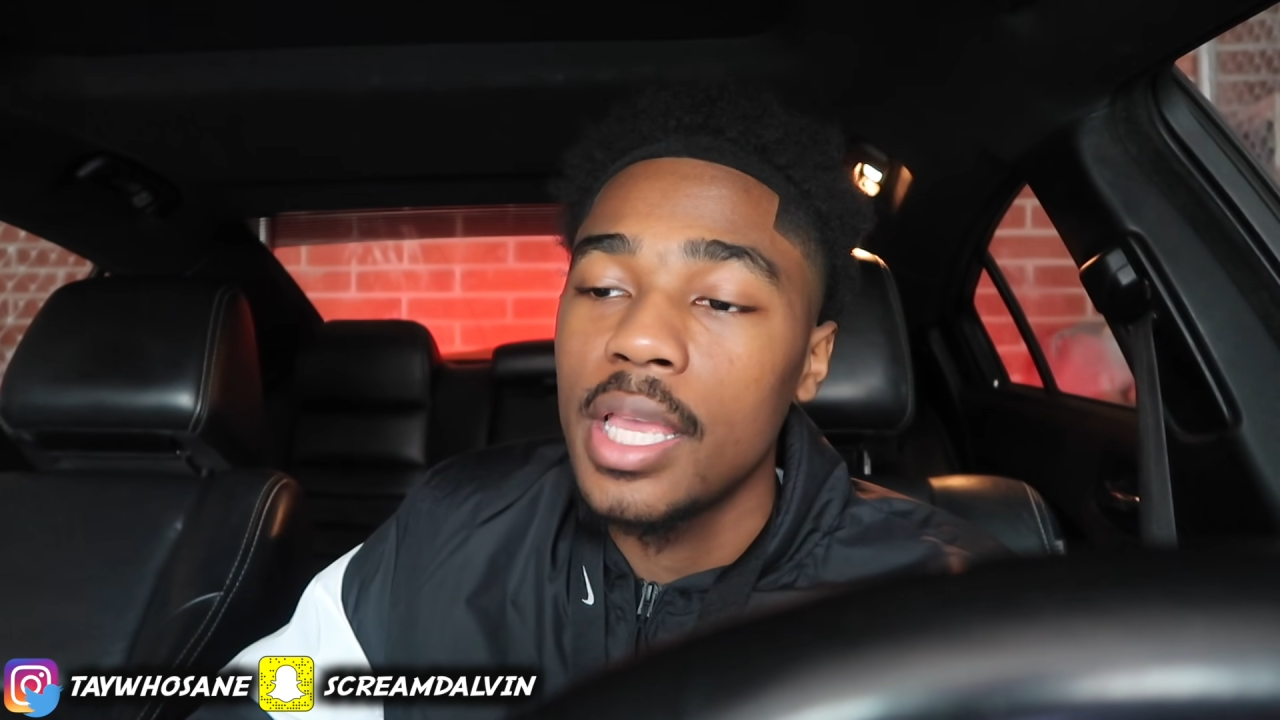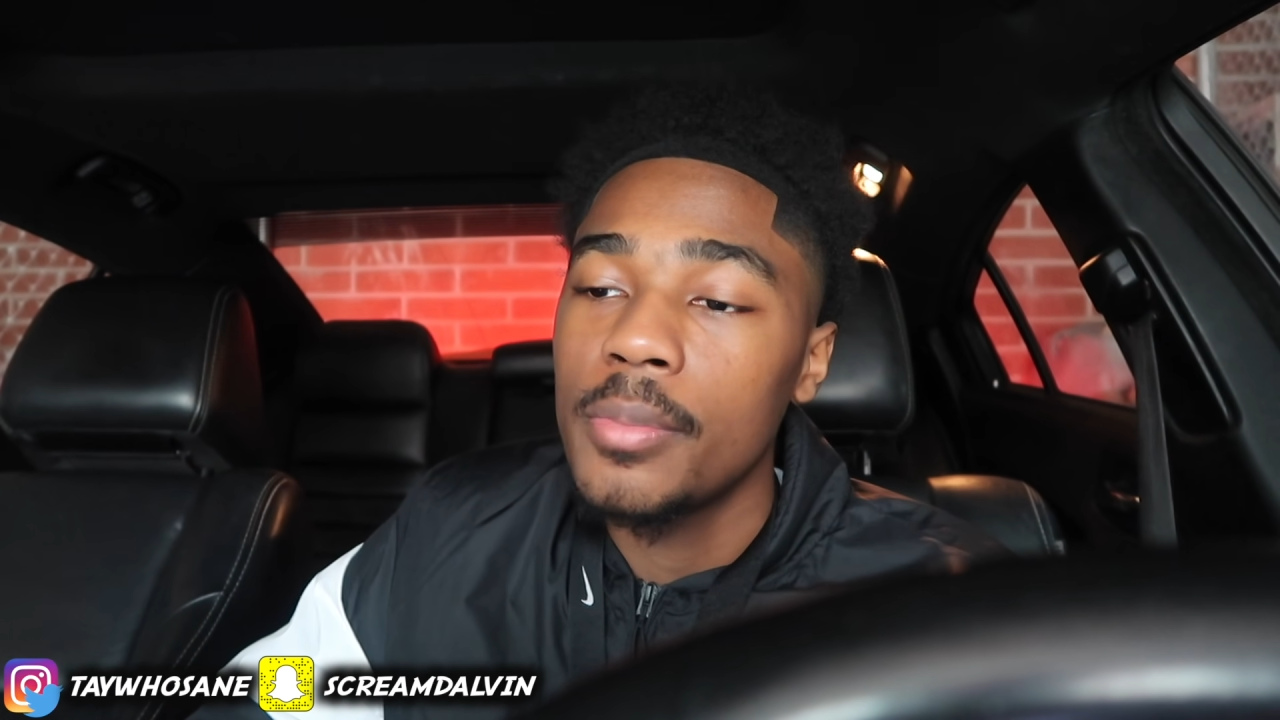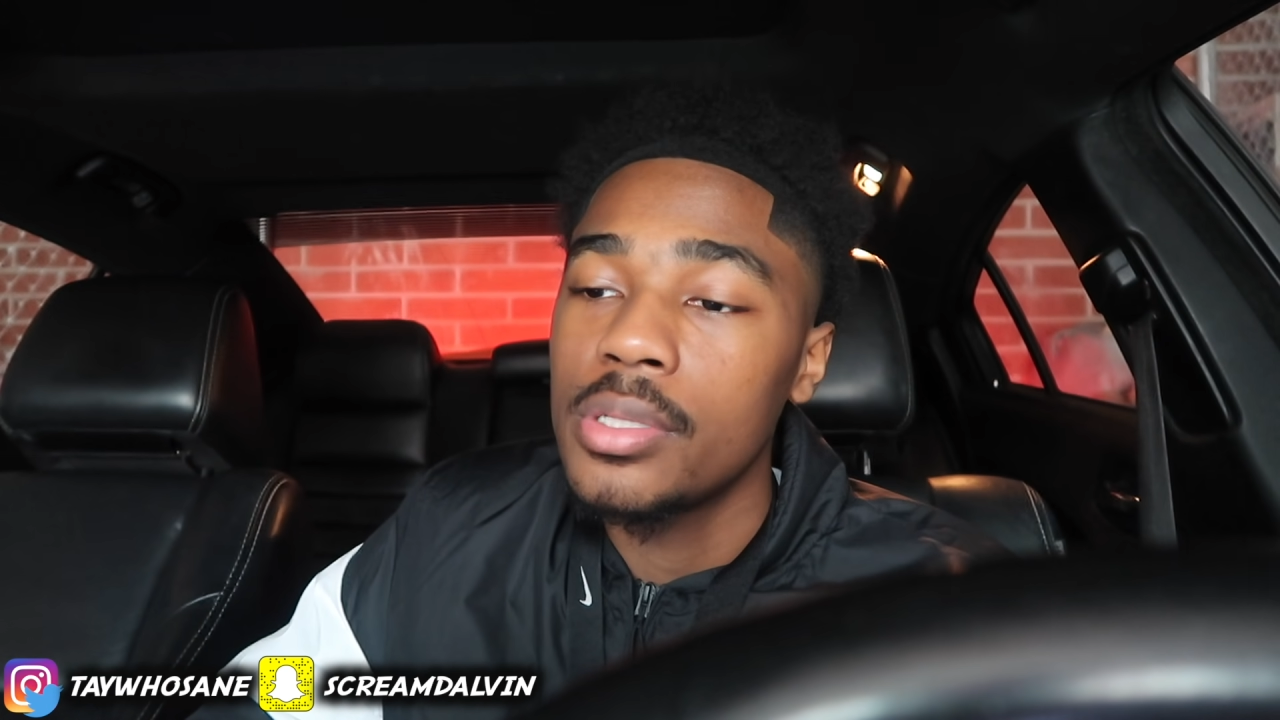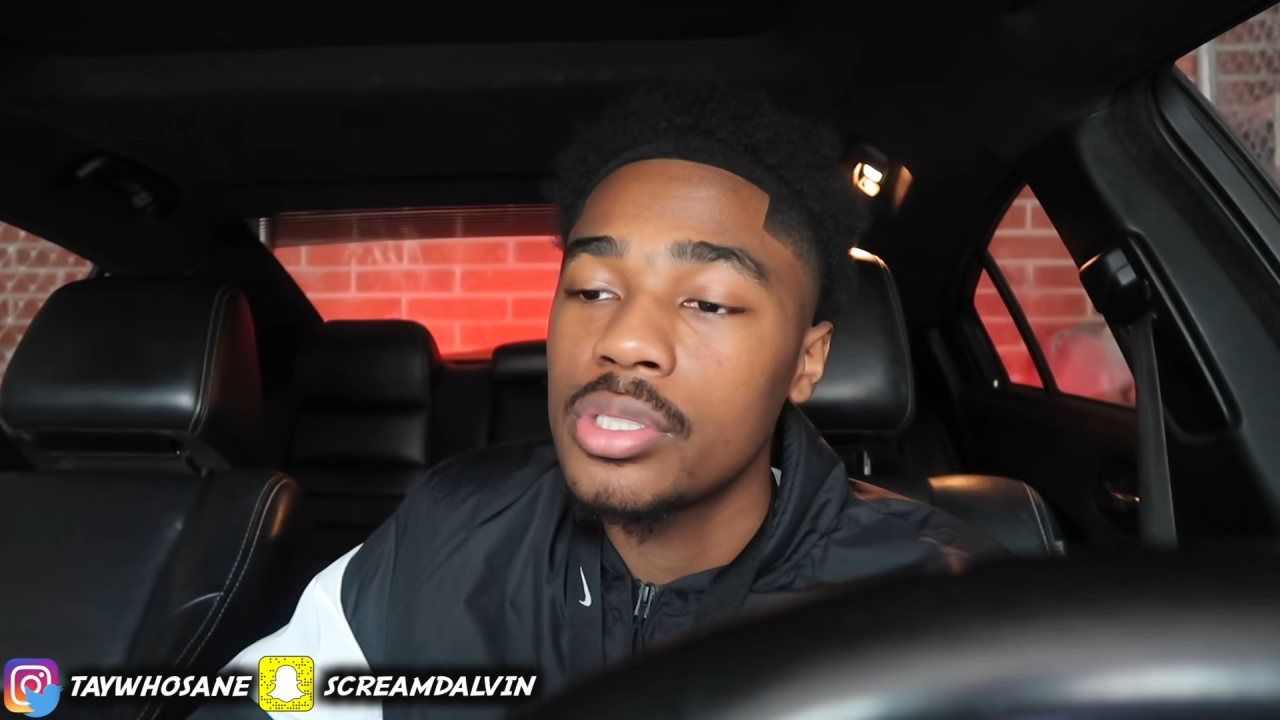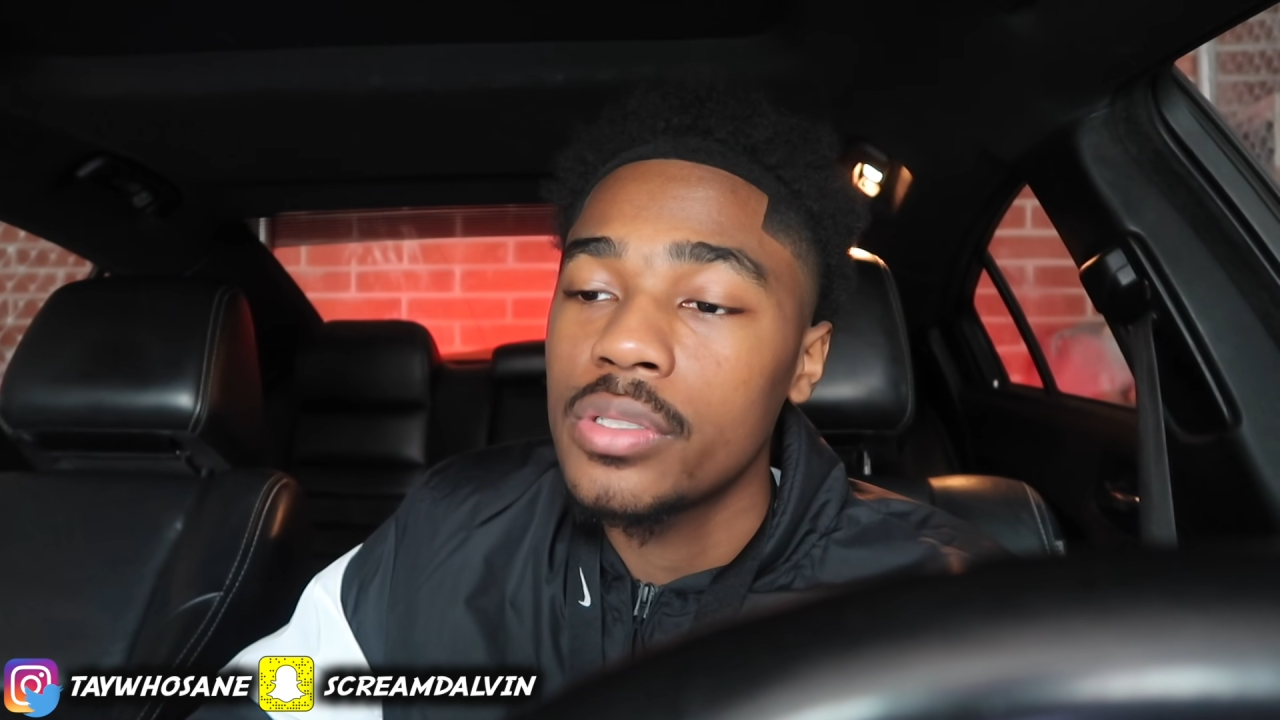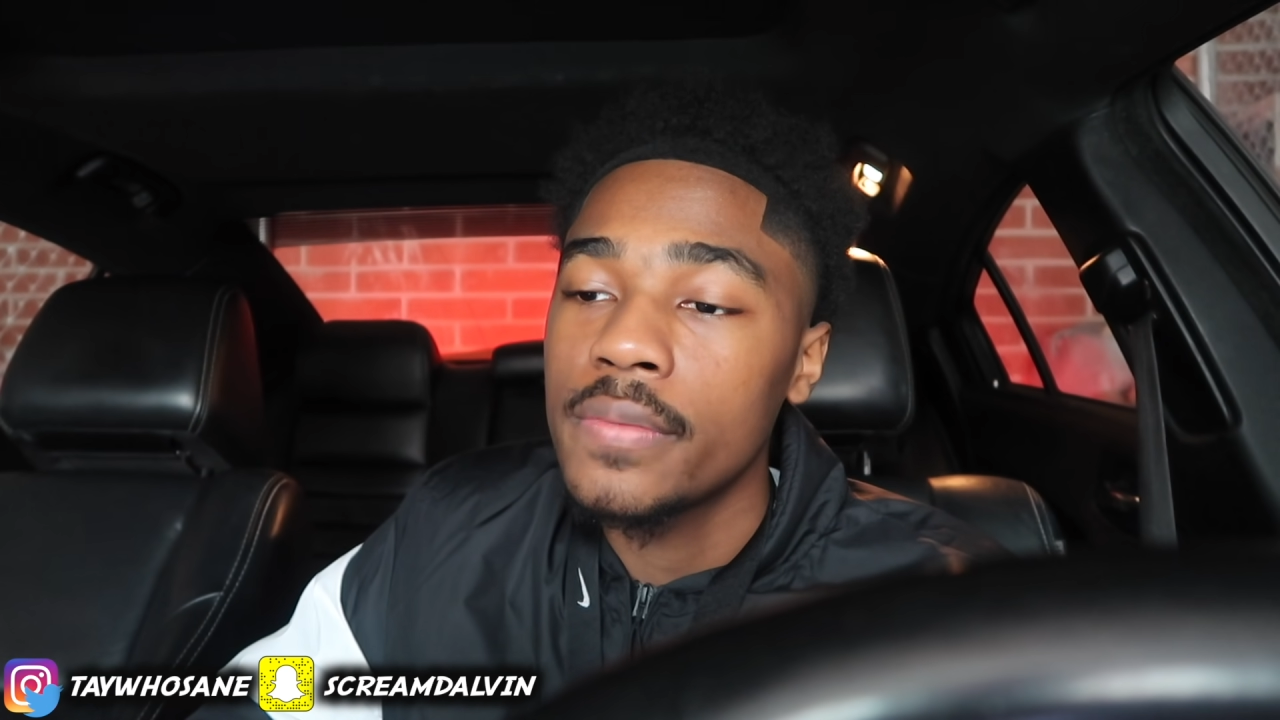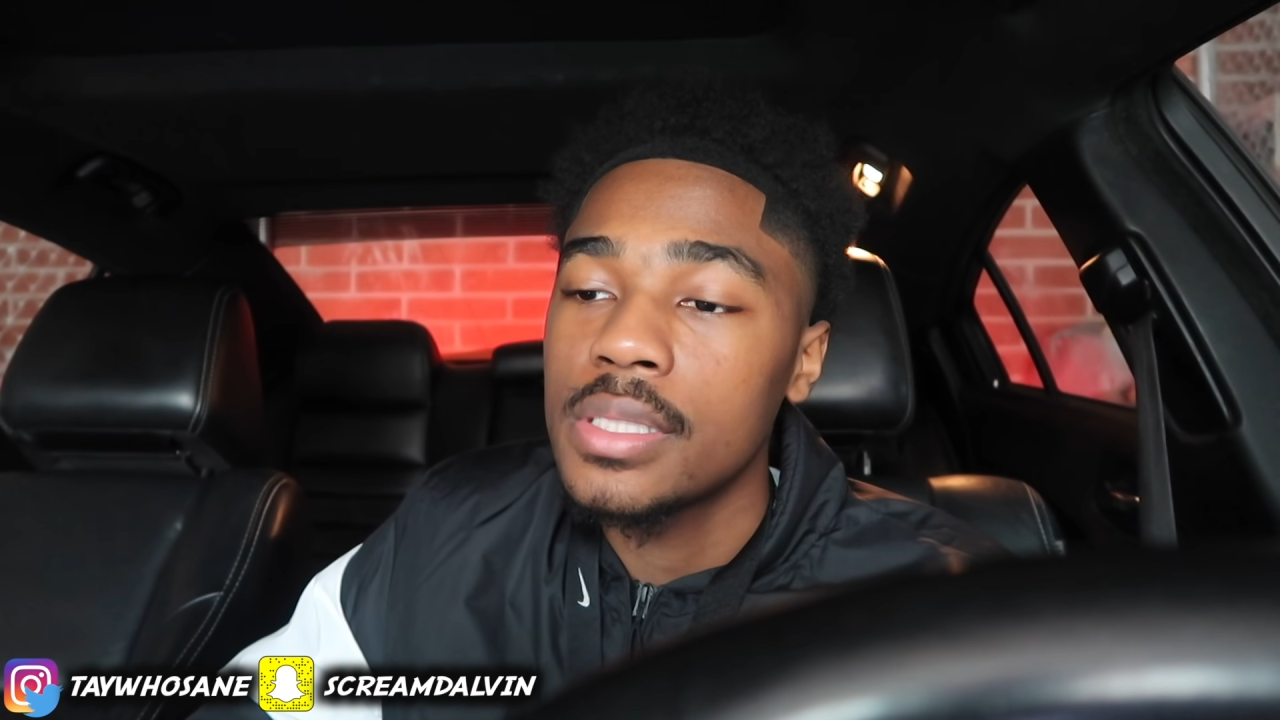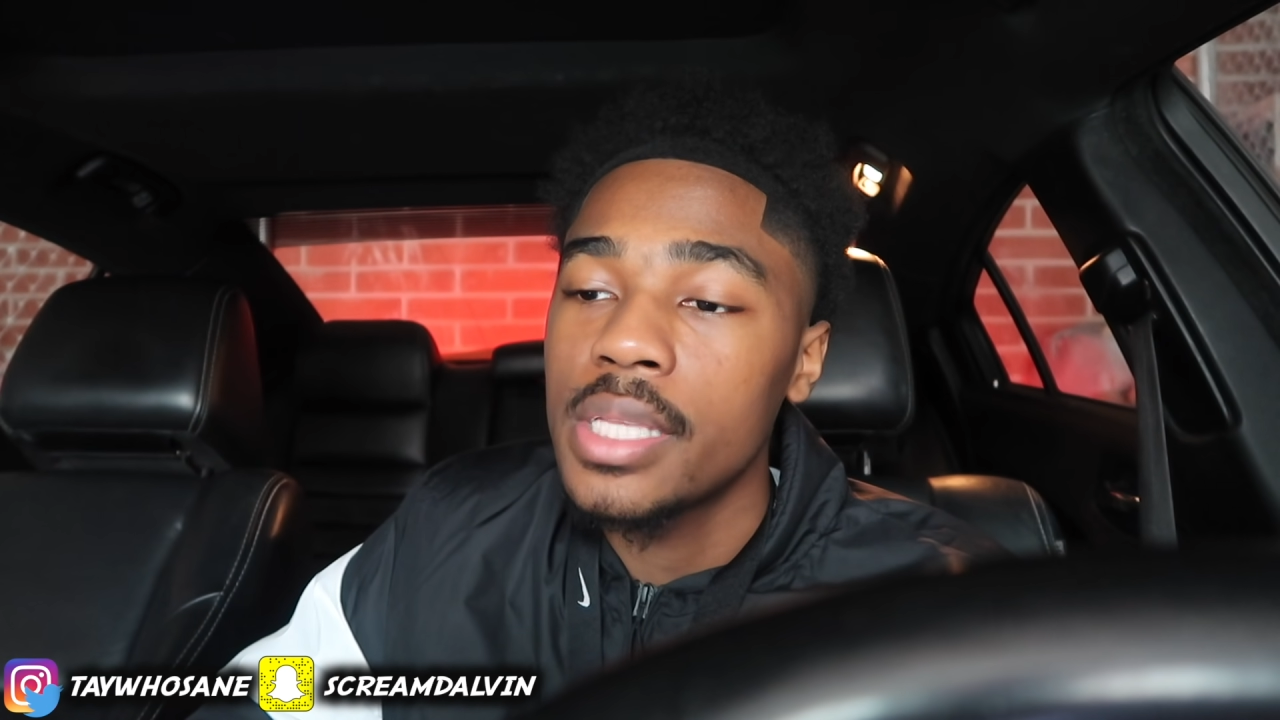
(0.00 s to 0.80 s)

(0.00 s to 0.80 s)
gave me the strength to